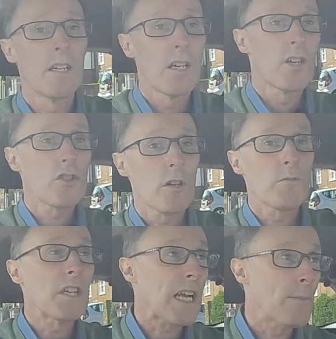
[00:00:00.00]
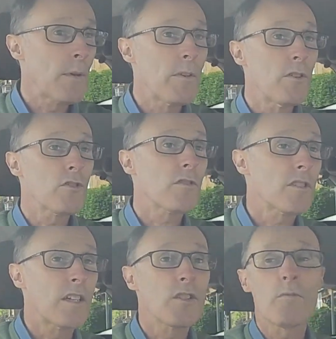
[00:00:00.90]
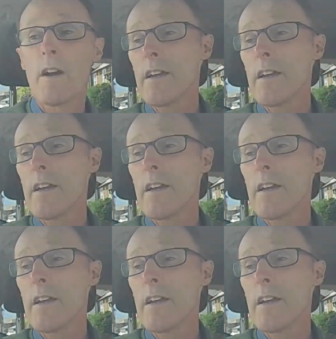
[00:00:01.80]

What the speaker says: So I'm checking my mirrors, sensor right,